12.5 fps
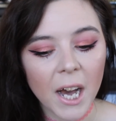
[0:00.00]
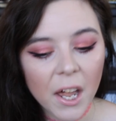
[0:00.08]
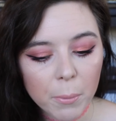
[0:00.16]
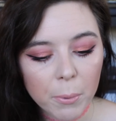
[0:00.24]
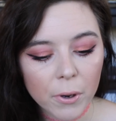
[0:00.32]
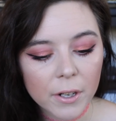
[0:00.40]

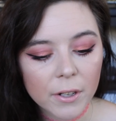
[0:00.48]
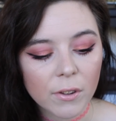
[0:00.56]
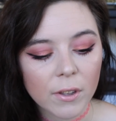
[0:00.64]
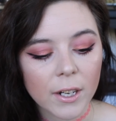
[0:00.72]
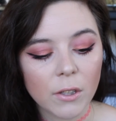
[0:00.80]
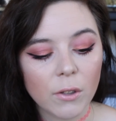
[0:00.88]
other
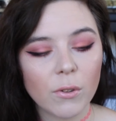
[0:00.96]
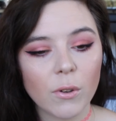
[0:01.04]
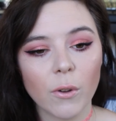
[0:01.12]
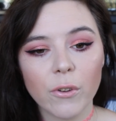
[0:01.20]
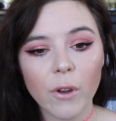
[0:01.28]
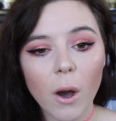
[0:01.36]
products that I used
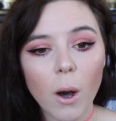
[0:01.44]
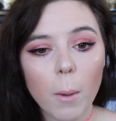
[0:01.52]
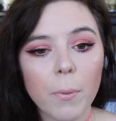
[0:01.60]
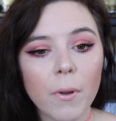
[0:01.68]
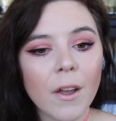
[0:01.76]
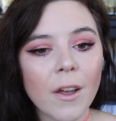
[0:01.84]
on
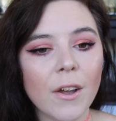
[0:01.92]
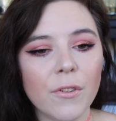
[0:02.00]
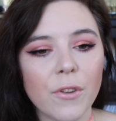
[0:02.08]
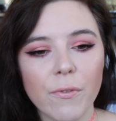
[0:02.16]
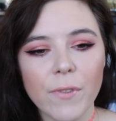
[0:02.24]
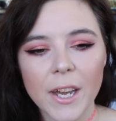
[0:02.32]
top.
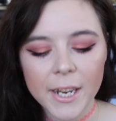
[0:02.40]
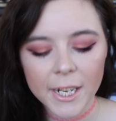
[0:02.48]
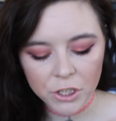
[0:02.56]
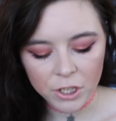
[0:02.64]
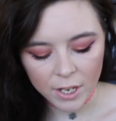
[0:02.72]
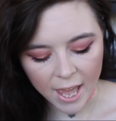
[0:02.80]
So the
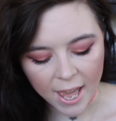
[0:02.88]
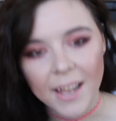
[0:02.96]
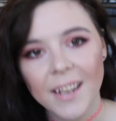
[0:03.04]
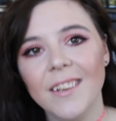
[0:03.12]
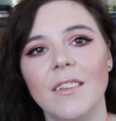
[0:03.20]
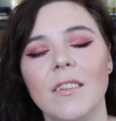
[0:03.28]
foundation
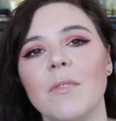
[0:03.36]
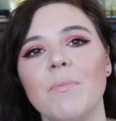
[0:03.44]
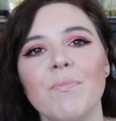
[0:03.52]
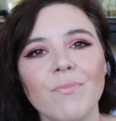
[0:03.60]
and